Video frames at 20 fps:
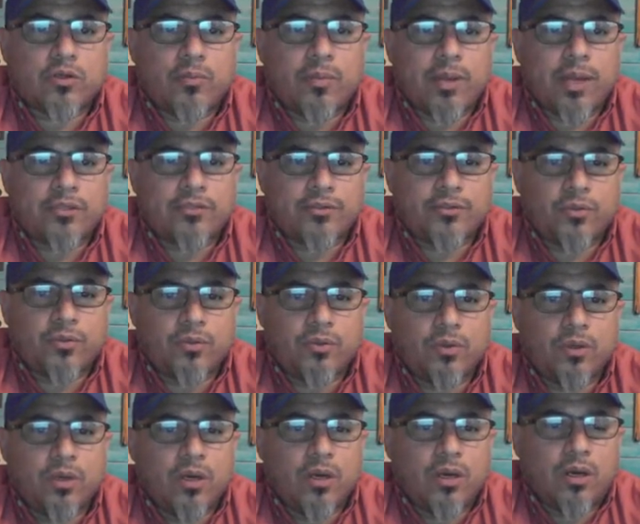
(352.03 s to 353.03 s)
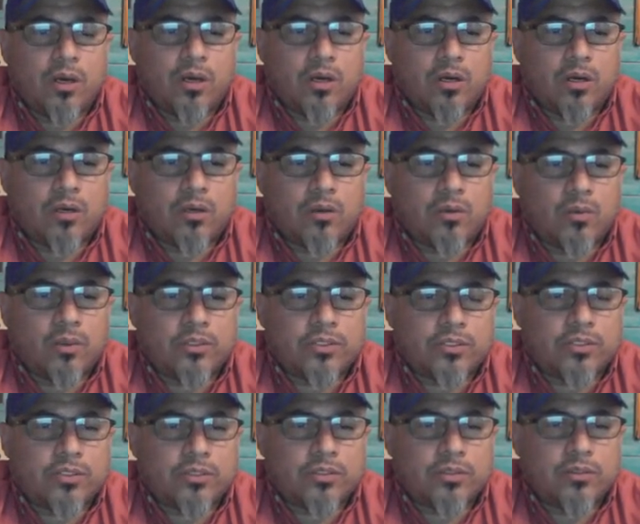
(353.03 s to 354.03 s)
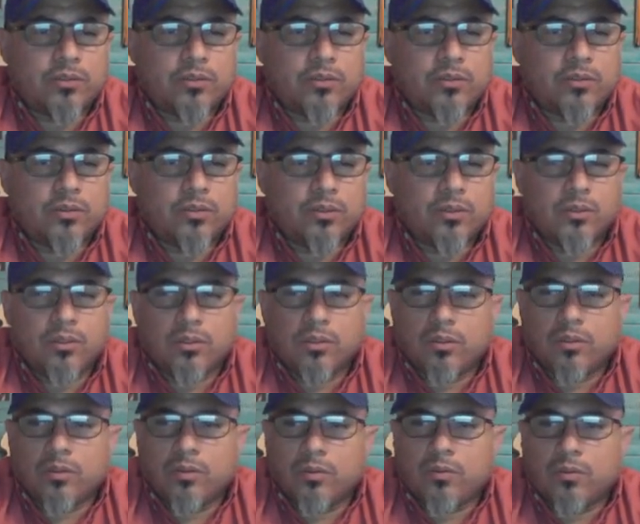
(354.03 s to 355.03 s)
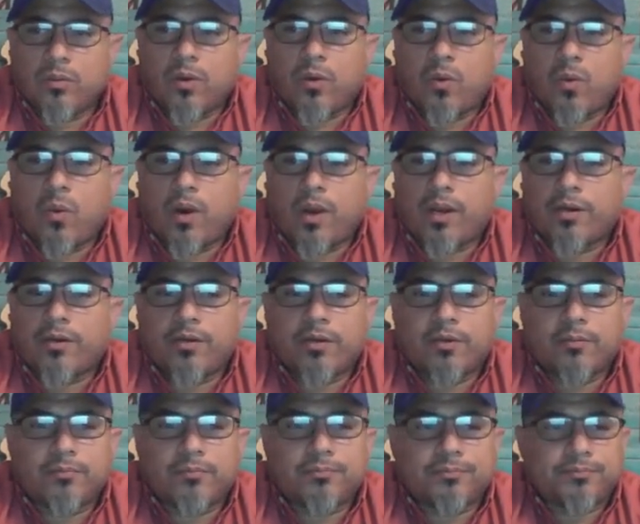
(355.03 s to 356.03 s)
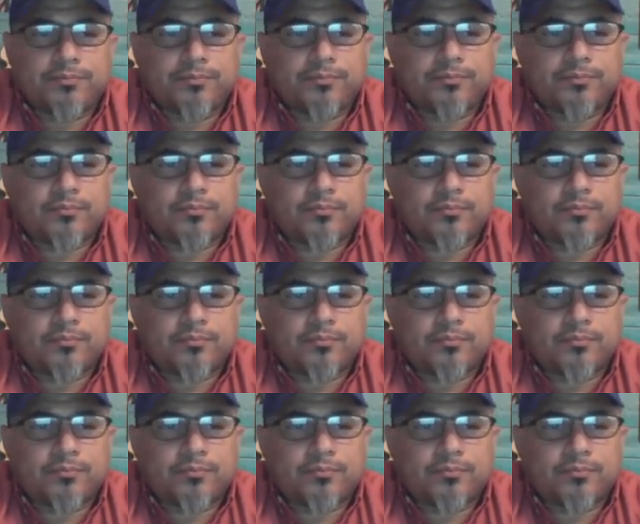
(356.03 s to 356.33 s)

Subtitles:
Let's go back to our what's required.